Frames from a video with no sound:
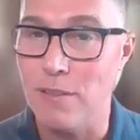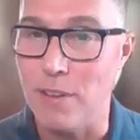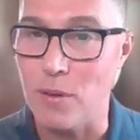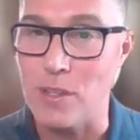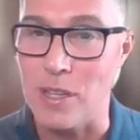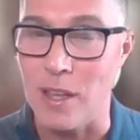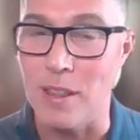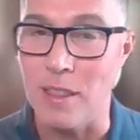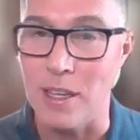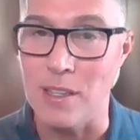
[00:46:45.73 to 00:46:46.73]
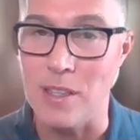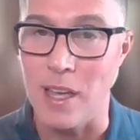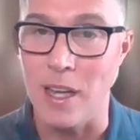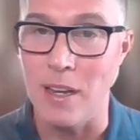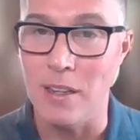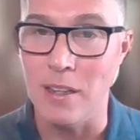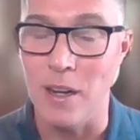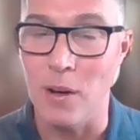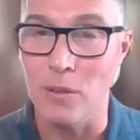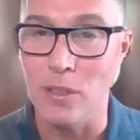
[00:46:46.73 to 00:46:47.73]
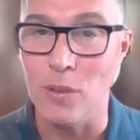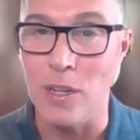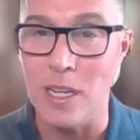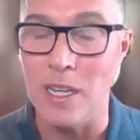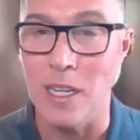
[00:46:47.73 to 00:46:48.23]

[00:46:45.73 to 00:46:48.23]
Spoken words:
Focus on the things that you need